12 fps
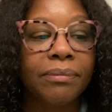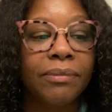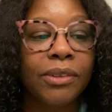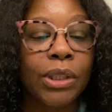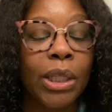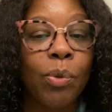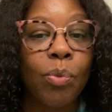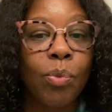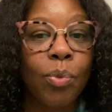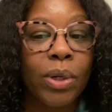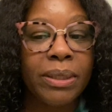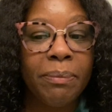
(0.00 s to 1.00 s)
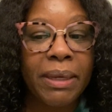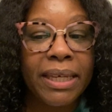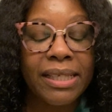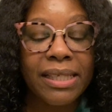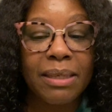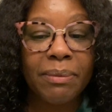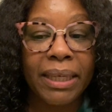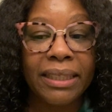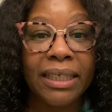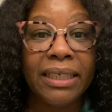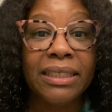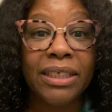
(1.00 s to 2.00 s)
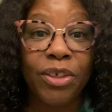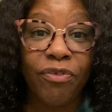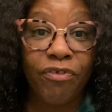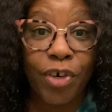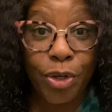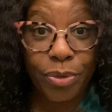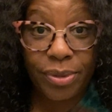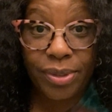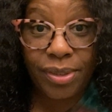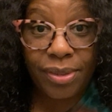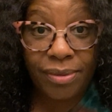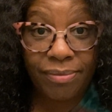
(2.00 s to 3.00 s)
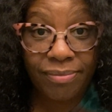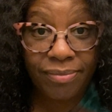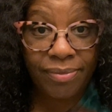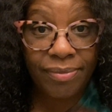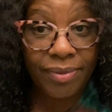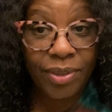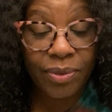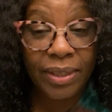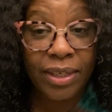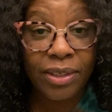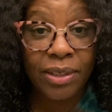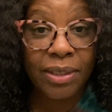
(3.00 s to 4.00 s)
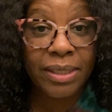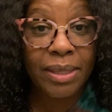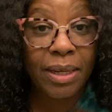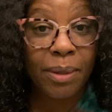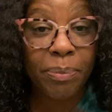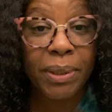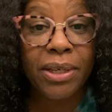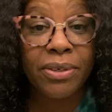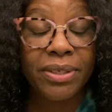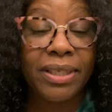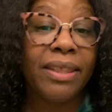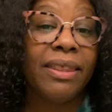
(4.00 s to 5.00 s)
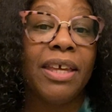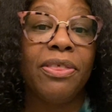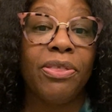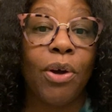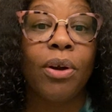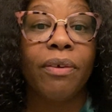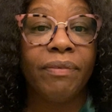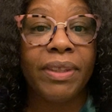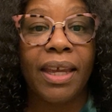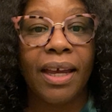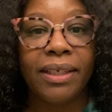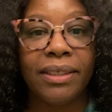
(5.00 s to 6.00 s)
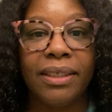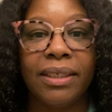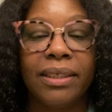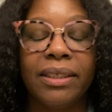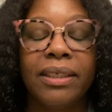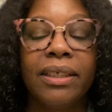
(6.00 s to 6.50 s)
So they want to make it seem like they did it first, so that it appears that they thought of the idea.